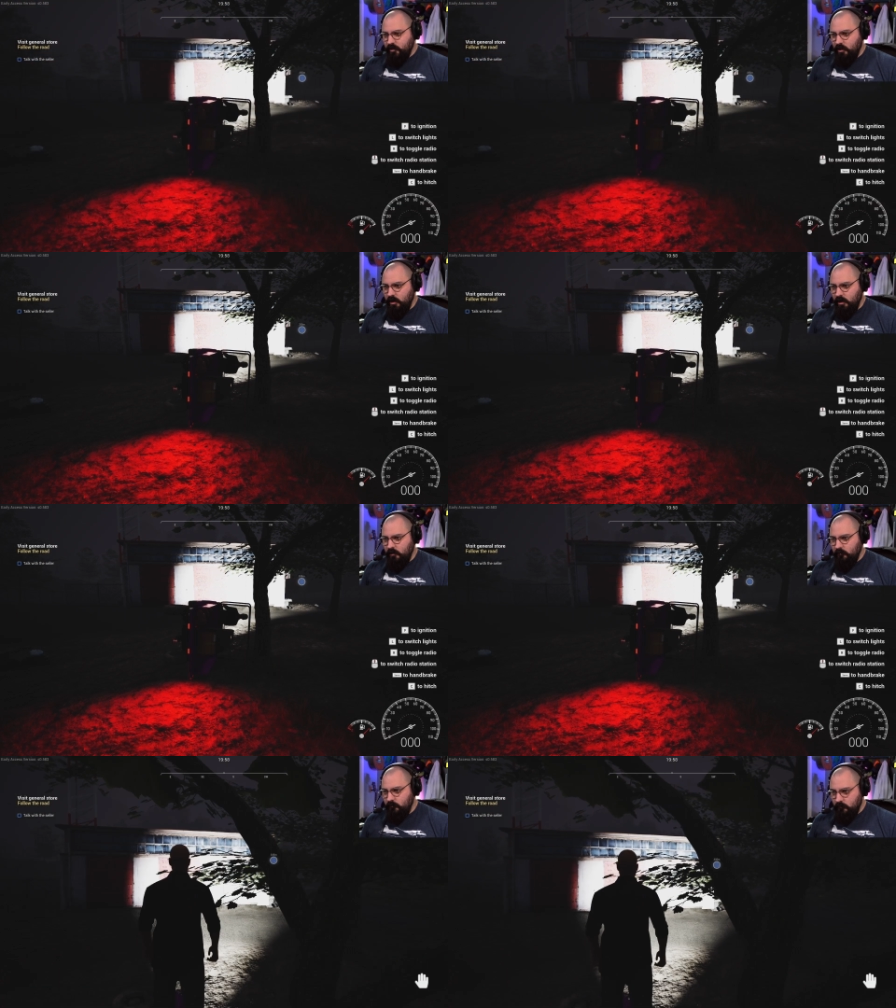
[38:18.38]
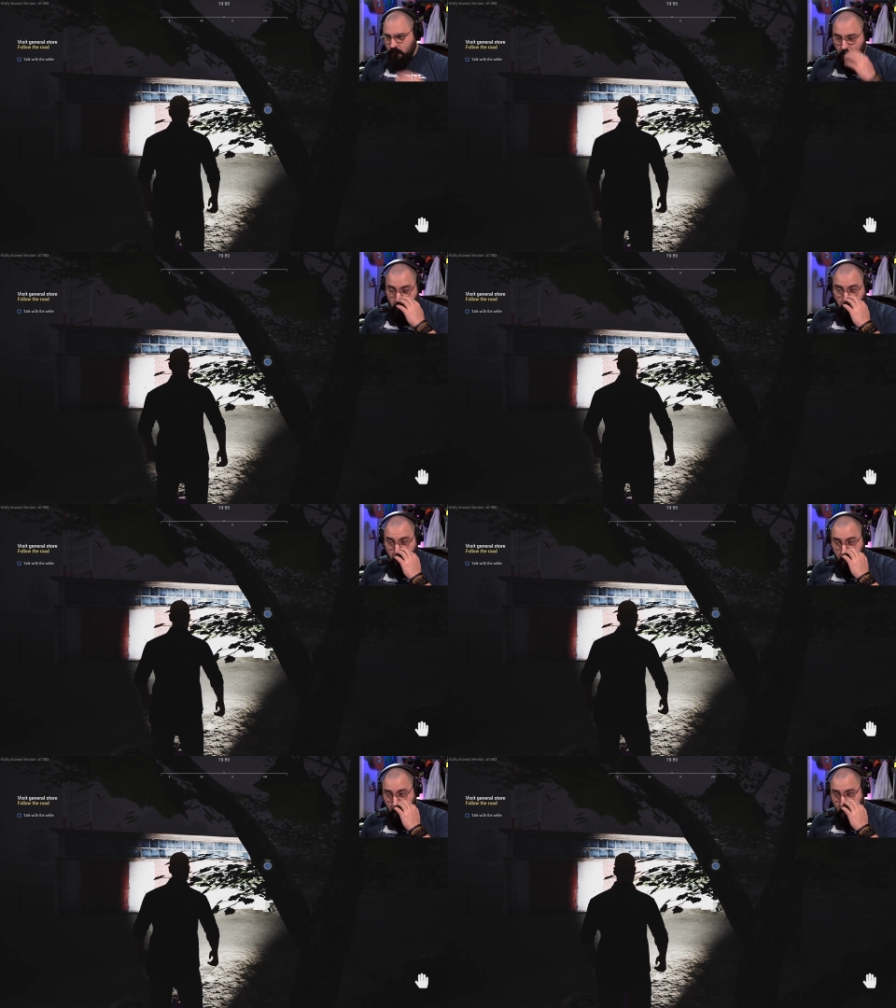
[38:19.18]
car
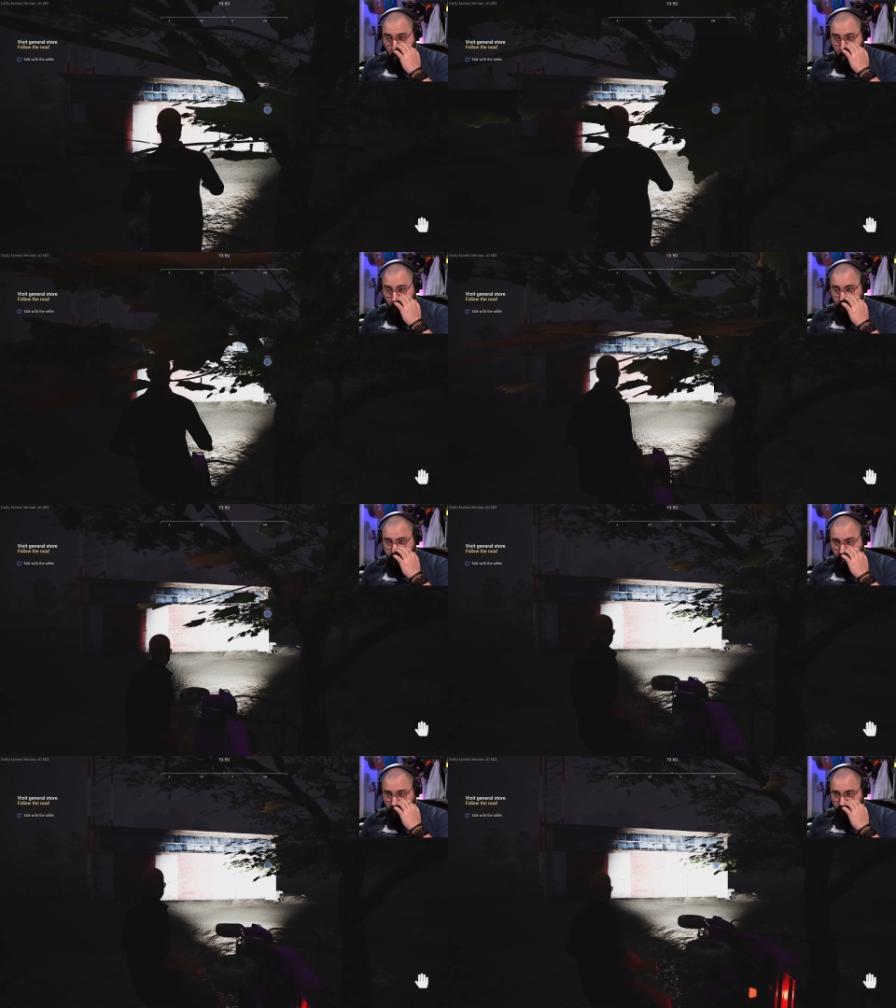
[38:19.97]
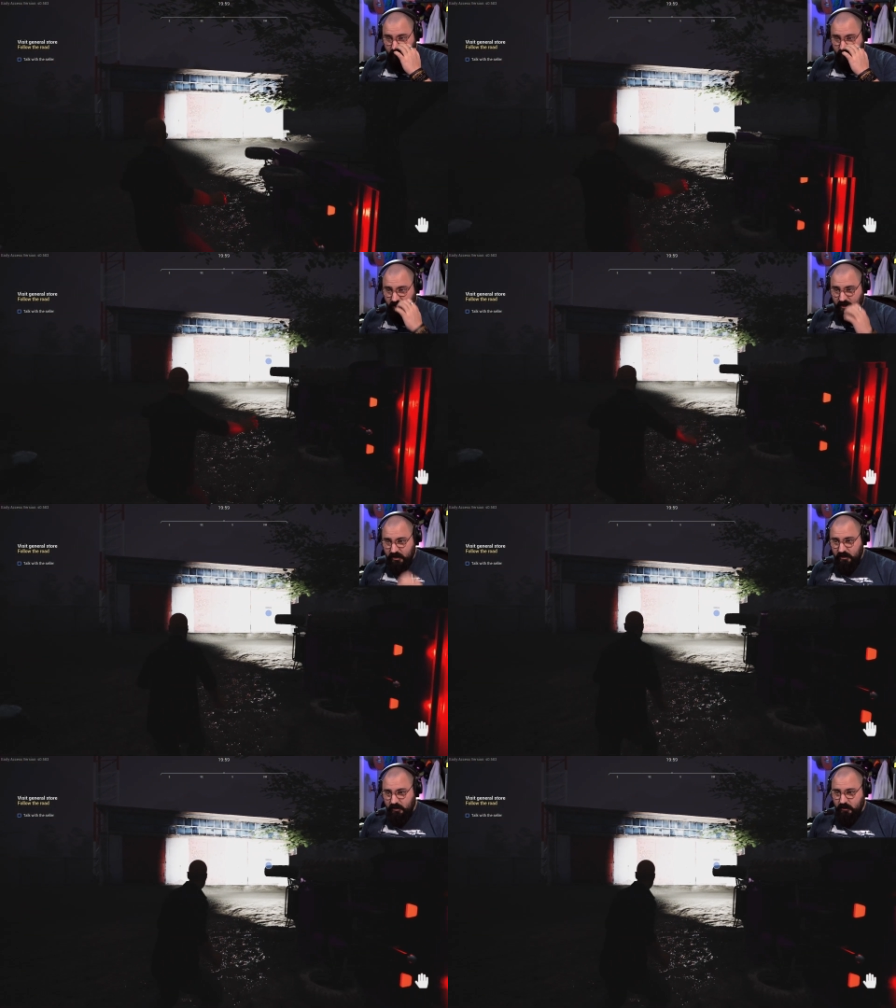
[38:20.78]
with everything in it.